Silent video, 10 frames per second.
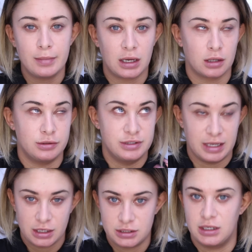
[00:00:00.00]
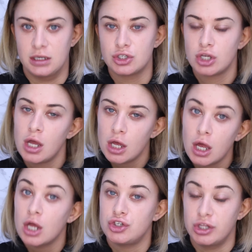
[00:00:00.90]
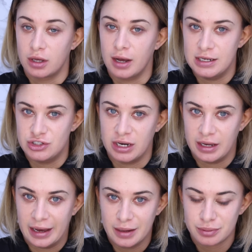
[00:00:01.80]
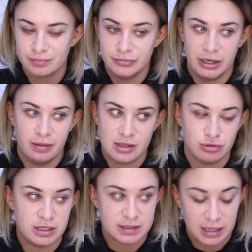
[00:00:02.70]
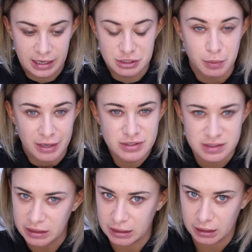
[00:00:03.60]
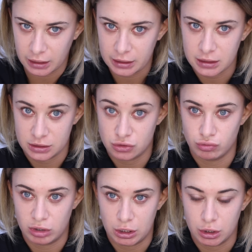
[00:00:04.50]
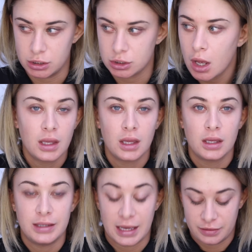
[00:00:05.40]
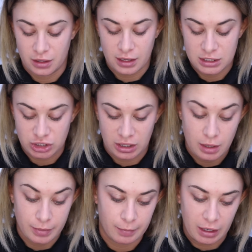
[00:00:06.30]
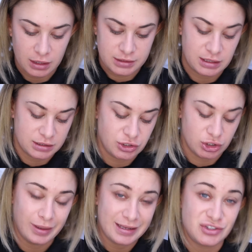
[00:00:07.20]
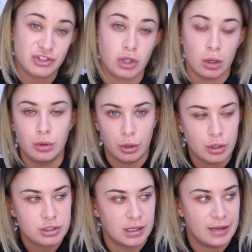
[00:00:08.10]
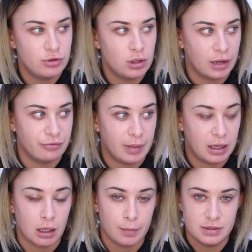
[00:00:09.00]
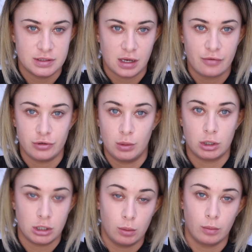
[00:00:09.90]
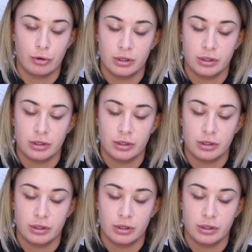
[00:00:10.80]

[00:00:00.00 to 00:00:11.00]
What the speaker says: like addicted to the Kylie Jenner app. I know that's really sad, but have you seen it? Like, it's really good. Yeah, the Kylie Jenner app, I'm like addicted to it. It's so good. Like, if you love makeup and stuff and you want to know what